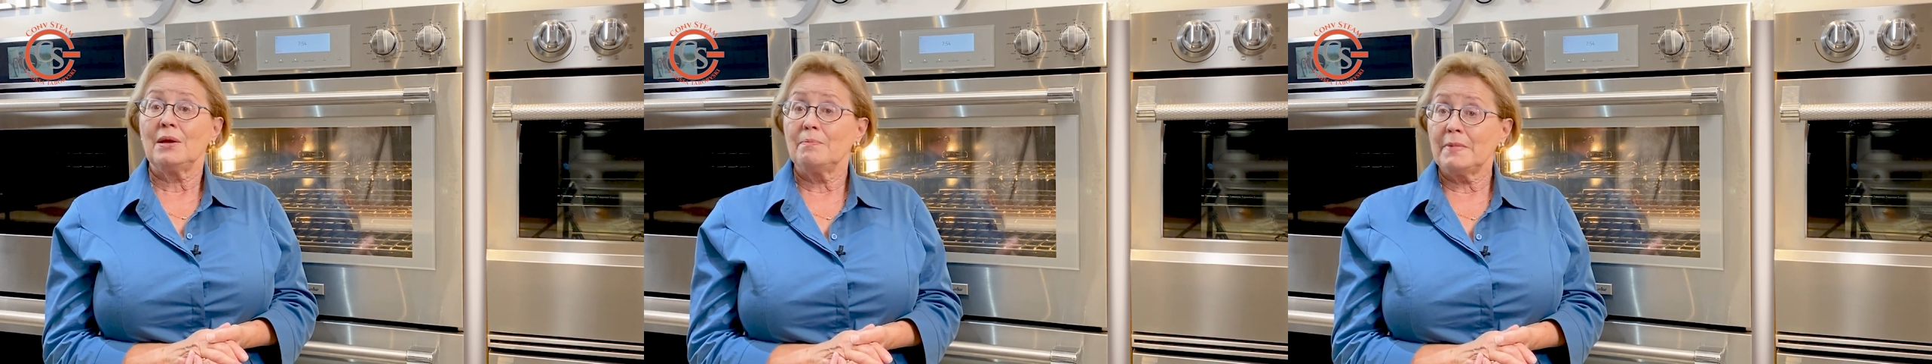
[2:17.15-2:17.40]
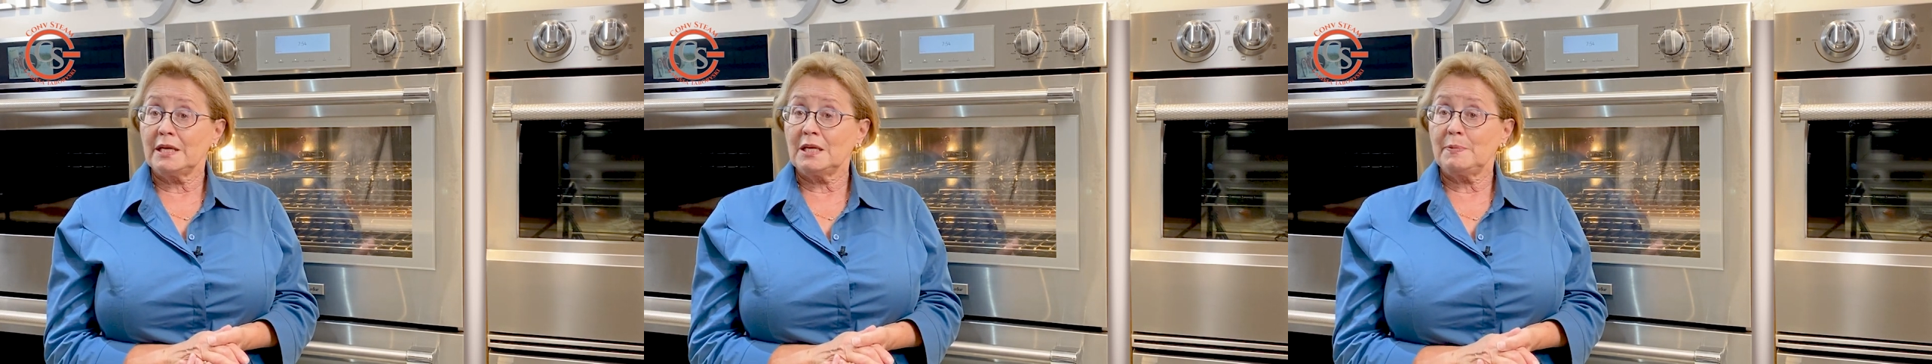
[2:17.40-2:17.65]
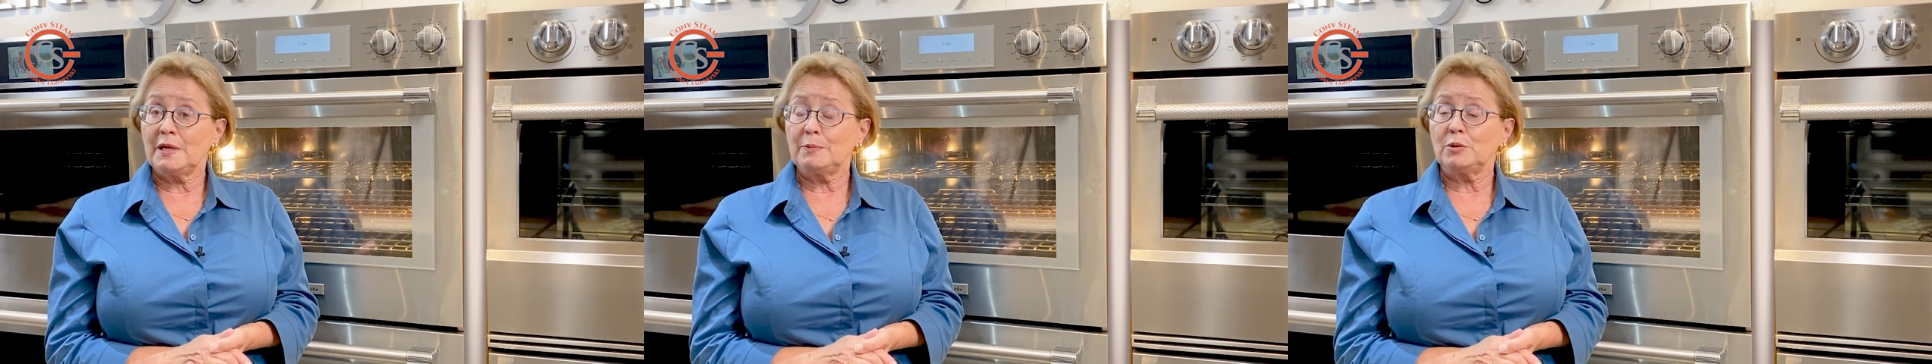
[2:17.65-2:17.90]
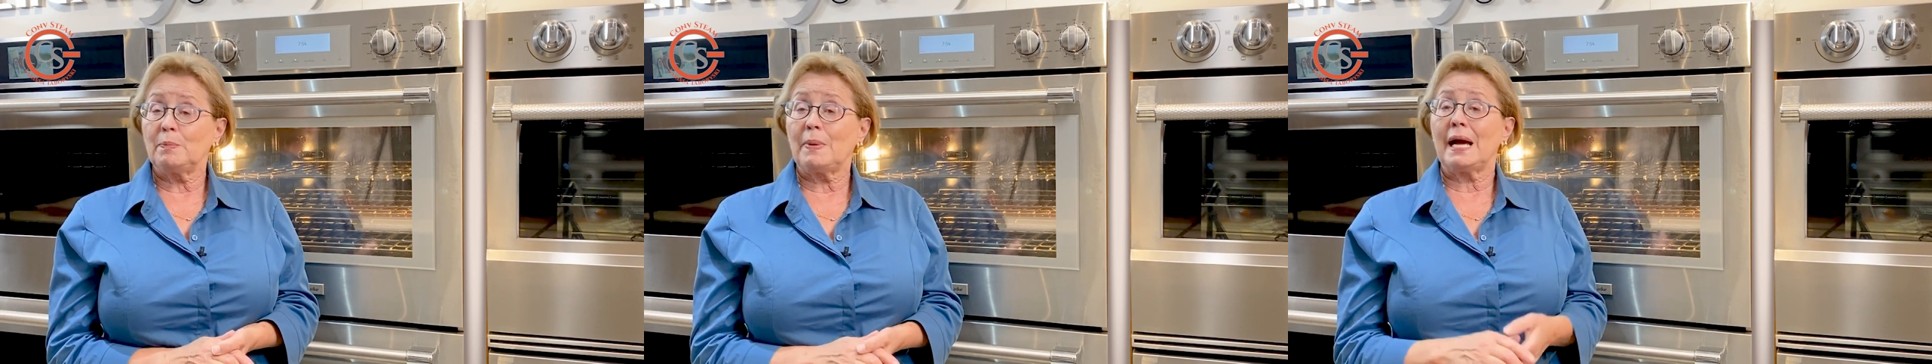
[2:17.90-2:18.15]
Many
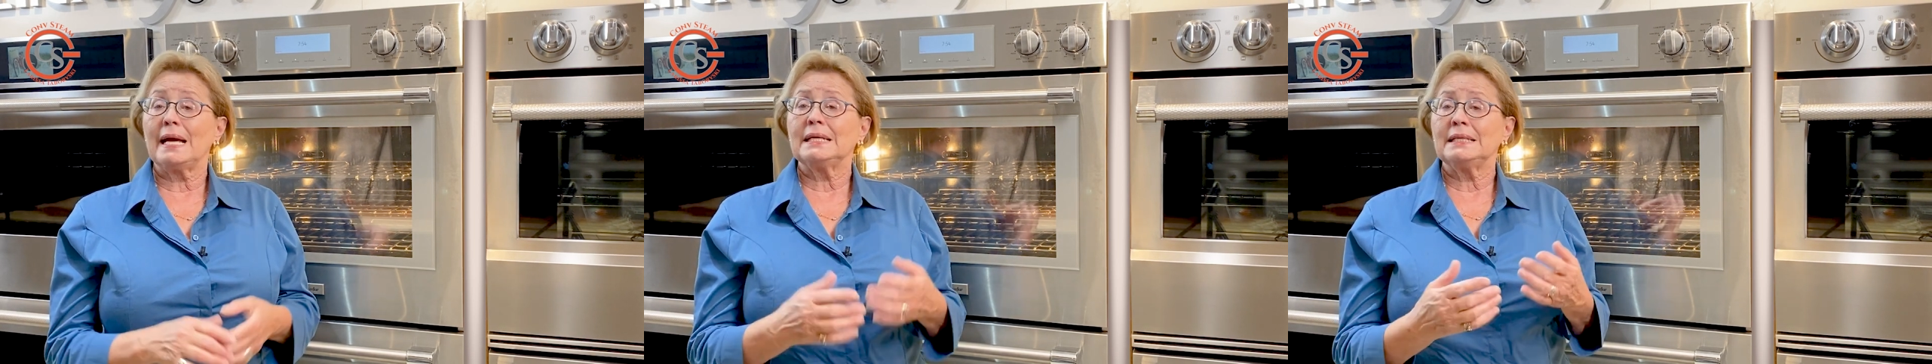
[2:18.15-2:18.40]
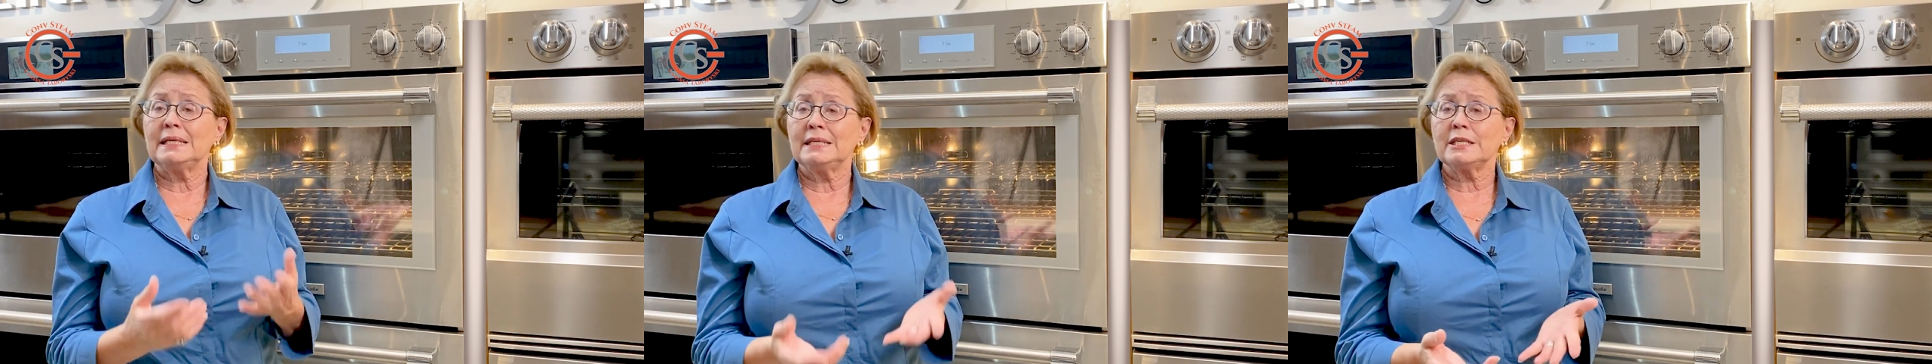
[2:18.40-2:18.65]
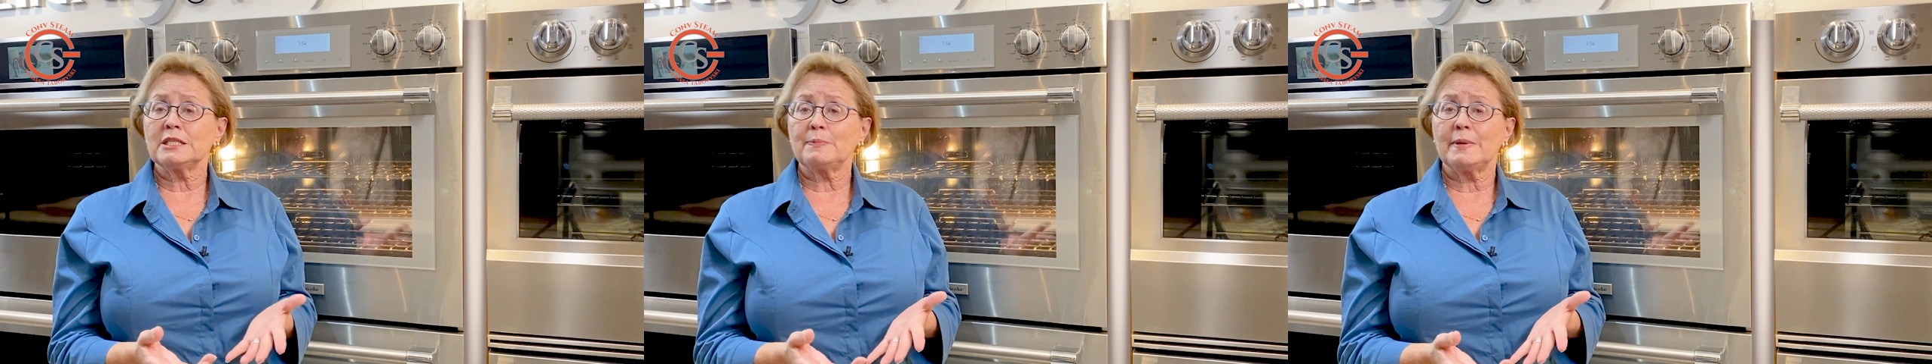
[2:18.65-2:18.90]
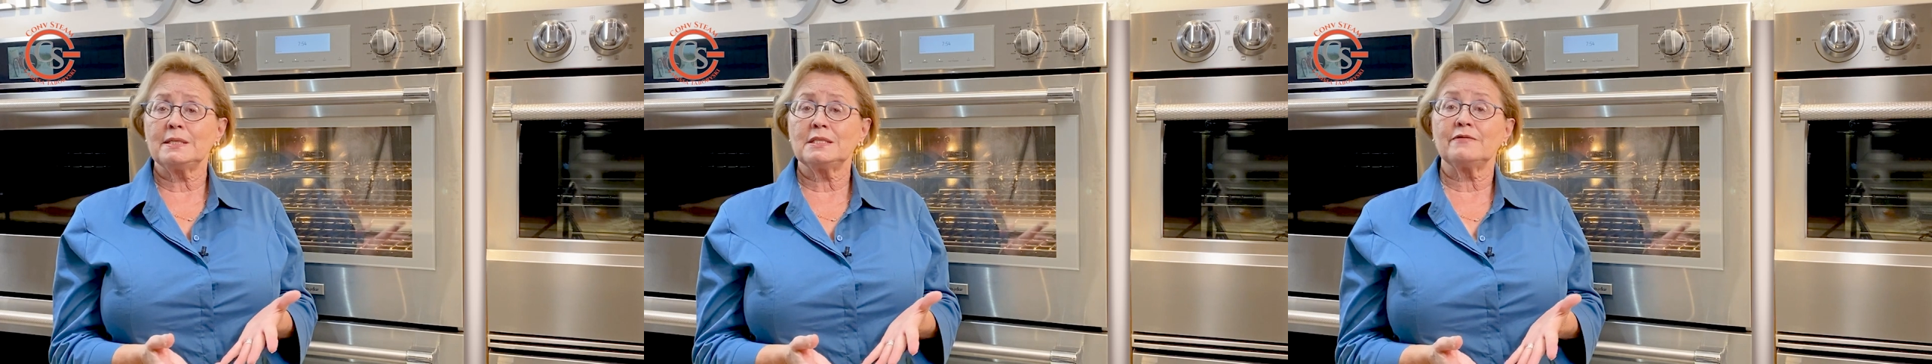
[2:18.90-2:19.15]
people buy an
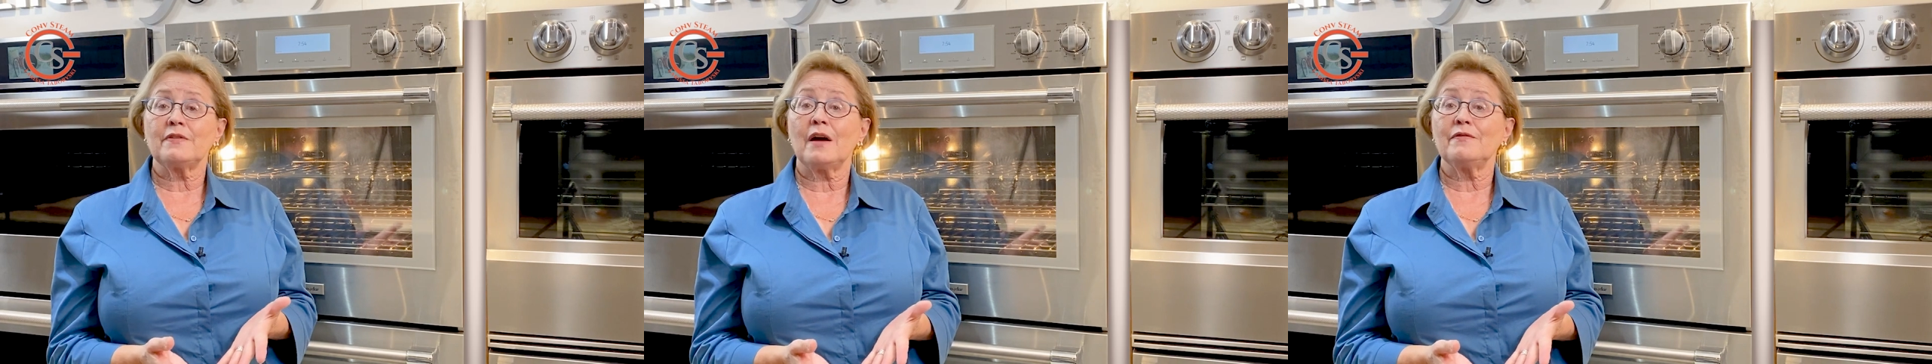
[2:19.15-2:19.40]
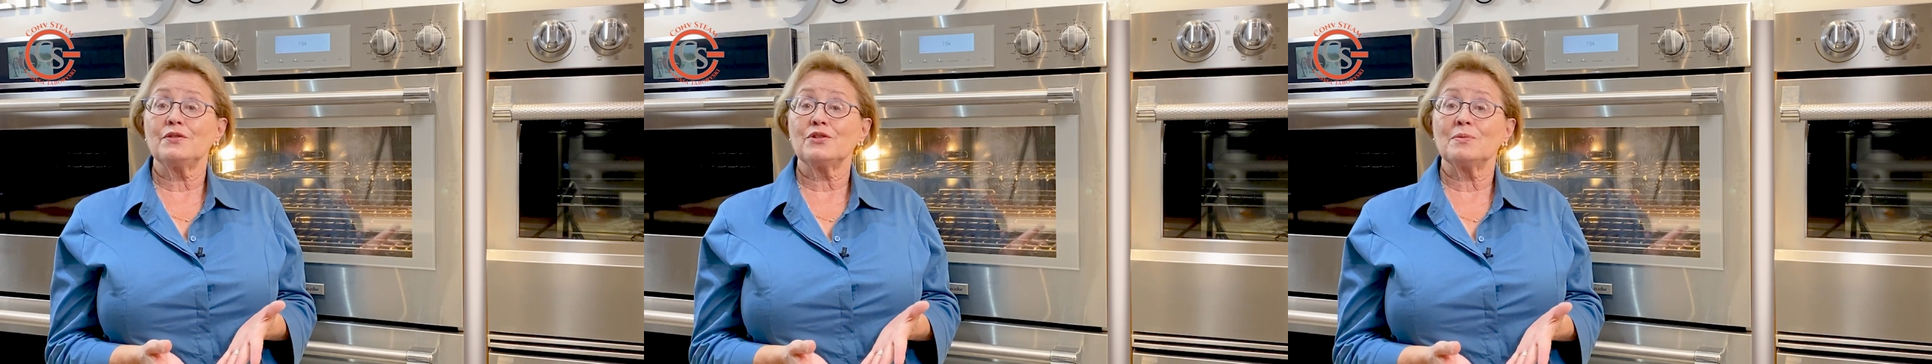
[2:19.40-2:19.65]
inexpensive oven